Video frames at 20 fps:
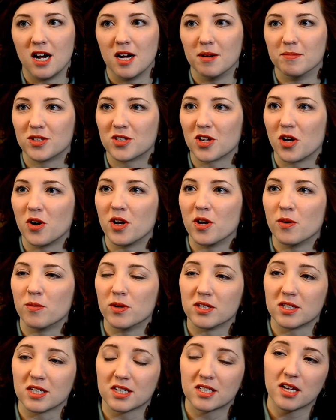so it
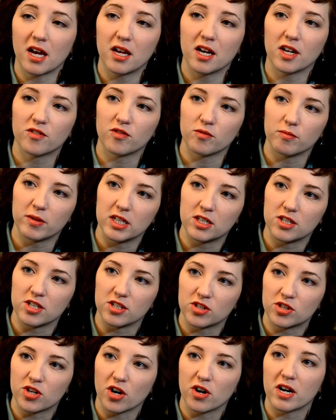was exciting for me to
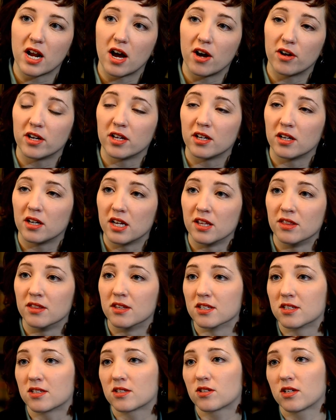start out in
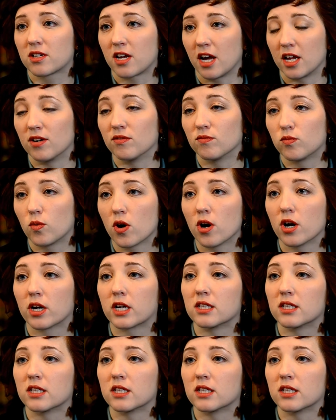this kind of work.